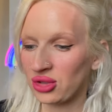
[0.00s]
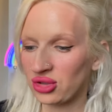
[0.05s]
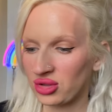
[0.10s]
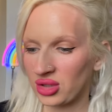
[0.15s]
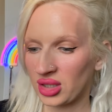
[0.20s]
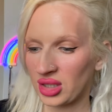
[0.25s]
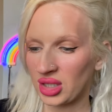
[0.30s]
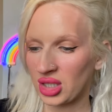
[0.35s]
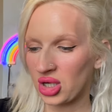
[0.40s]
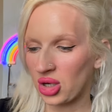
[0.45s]
just
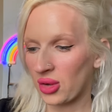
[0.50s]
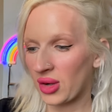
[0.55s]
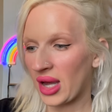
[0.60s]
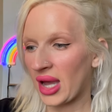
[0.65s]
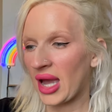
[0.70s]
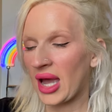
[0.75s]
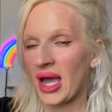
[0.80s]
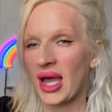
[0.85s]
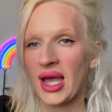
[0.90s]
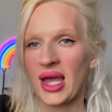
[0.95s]
gonna go
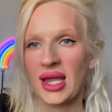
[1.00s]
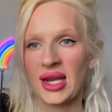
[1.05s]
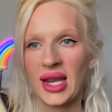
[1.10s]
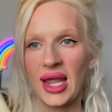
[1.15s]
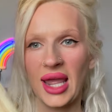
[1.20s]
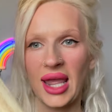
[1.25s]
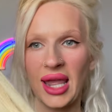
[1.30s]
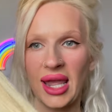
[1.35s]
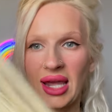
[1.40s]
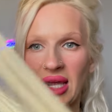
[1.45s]
ahead
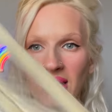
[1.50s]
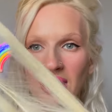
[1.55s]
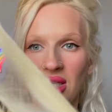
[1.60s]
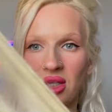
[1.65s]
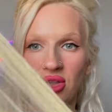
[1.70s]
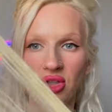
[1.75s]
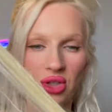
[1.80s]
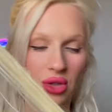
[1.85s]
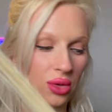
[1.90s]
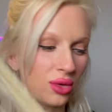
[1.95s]

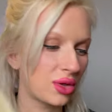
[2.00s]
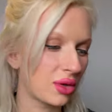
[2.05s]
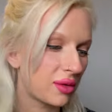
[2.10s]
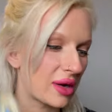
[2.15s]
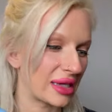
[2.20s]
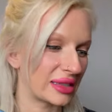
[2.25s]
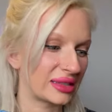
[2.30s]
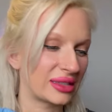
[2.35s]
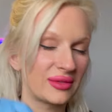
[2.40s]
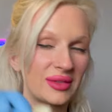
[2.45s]
and do the
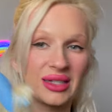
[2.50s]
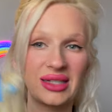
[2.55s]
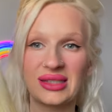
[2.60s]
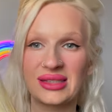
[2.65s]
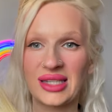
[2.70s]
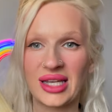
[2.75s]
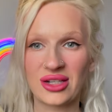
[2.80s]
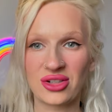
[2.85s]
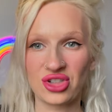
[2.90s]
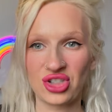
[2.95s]
rest of the
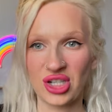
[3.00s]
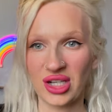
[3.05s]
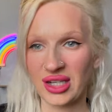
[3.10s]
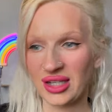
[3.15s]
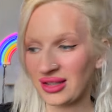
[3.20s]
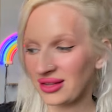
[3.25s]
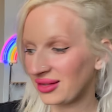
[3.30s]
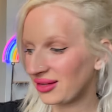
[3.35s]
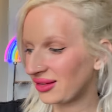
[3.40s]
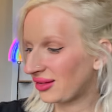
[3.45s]

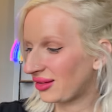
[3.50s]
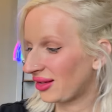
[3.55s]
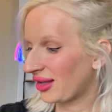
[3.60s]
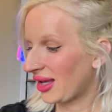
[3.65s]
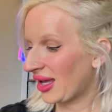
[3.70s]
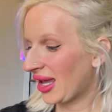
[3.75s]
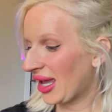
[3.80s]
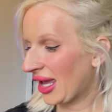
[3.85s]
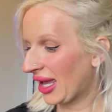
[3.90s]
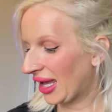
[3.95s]
extensions,
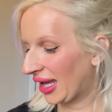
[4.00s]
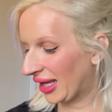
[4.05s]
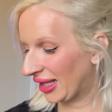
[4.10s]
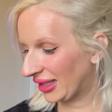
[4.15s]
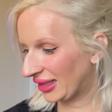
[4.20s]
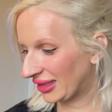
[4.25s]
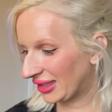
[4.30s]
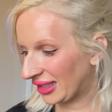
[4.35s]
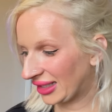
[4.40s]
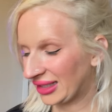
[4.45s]
and
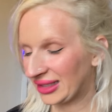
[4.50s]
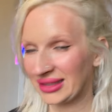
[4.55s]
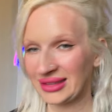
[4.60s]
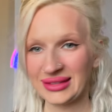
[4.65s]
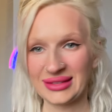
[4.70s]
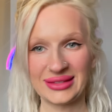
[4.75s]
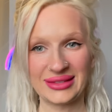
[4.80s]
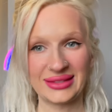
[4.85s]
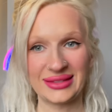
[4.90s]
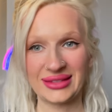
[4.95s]
then
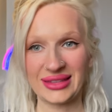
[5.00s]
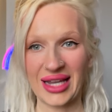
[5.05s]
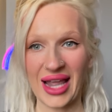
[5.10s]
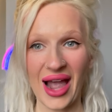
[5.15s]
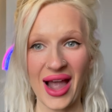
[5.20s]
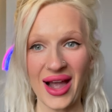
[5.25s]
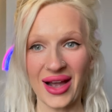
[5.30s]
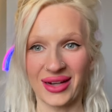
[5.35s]
yeah.